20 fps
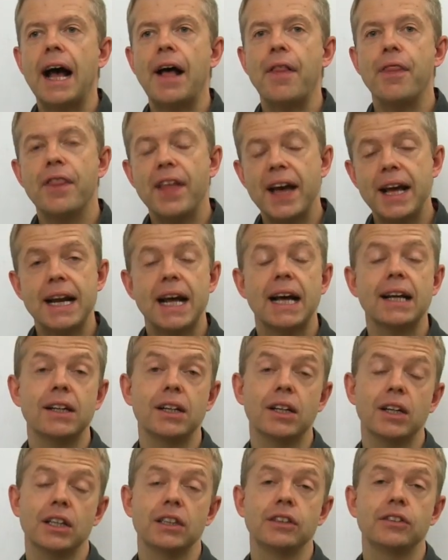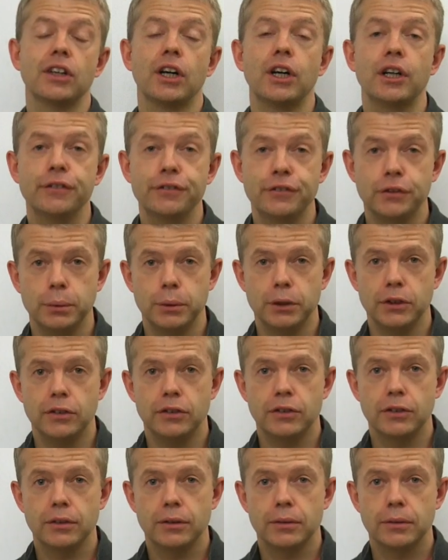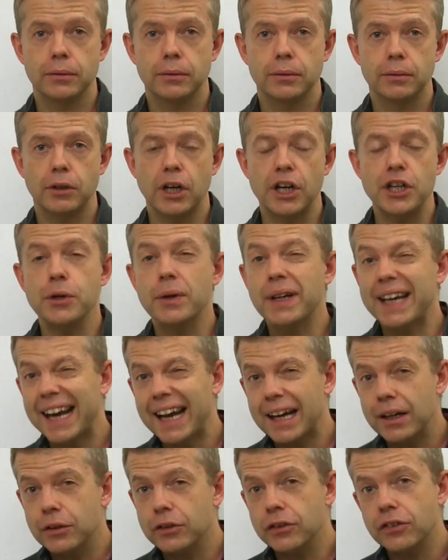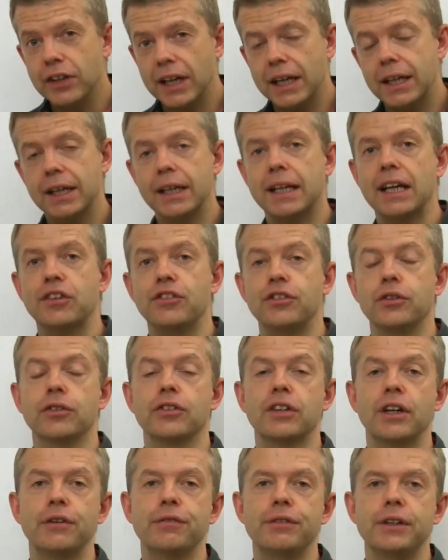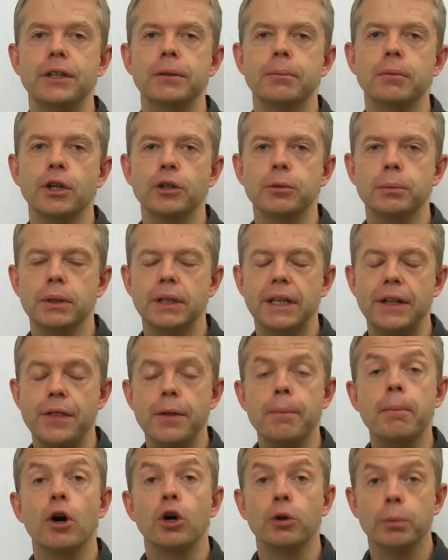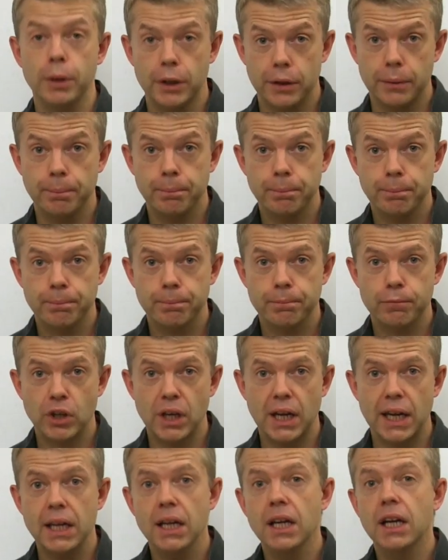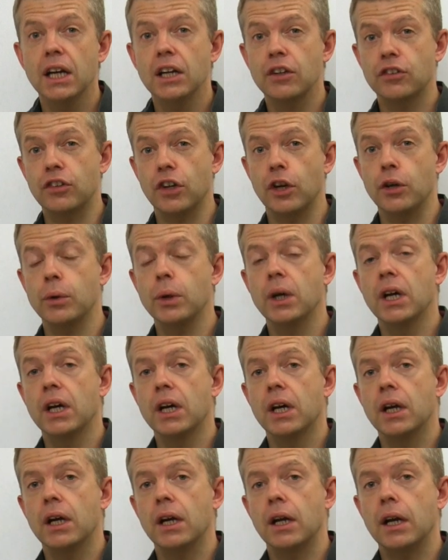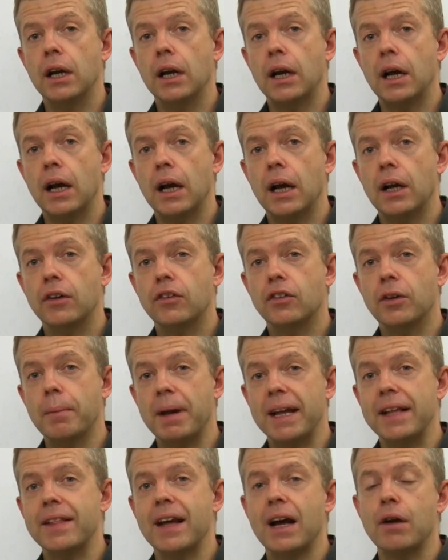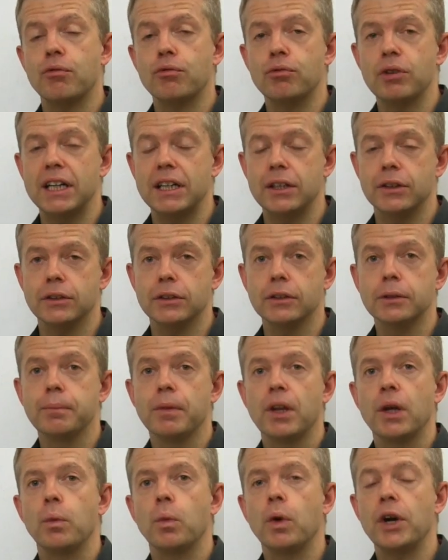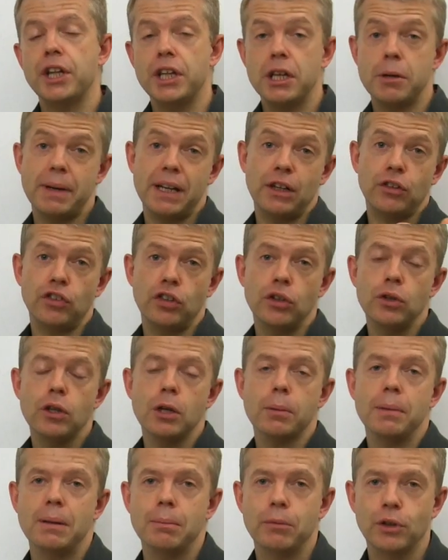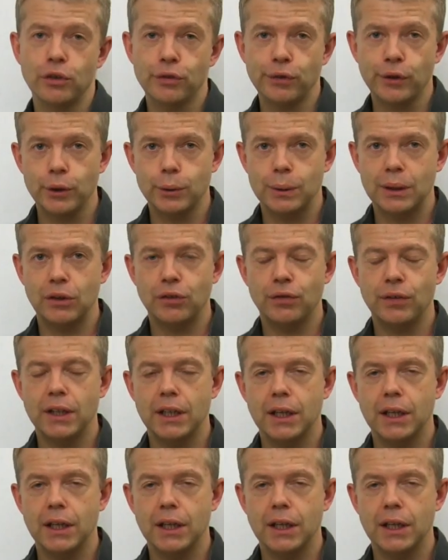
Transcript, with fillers: and then analyze afterwards, right? You cannot second guess yourself in a moment, in the moment, okay? So to make that real, why don't you make two commitments following this